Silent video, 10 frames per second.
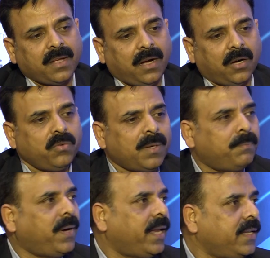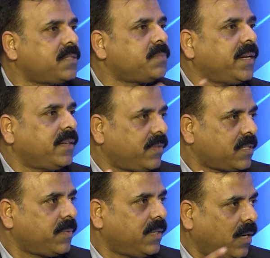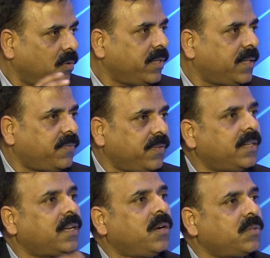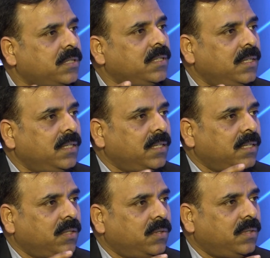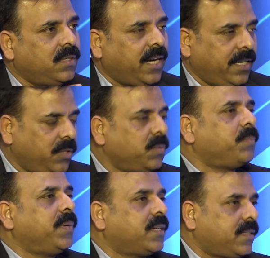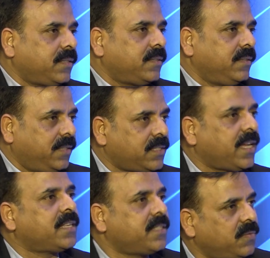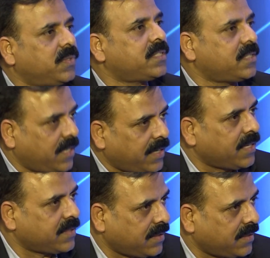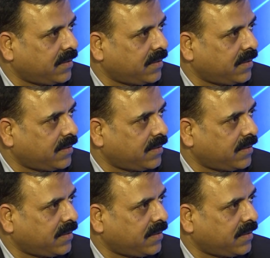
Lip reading: How do I balance my investment? How do I figure out, I need to pick this asset versus that asset?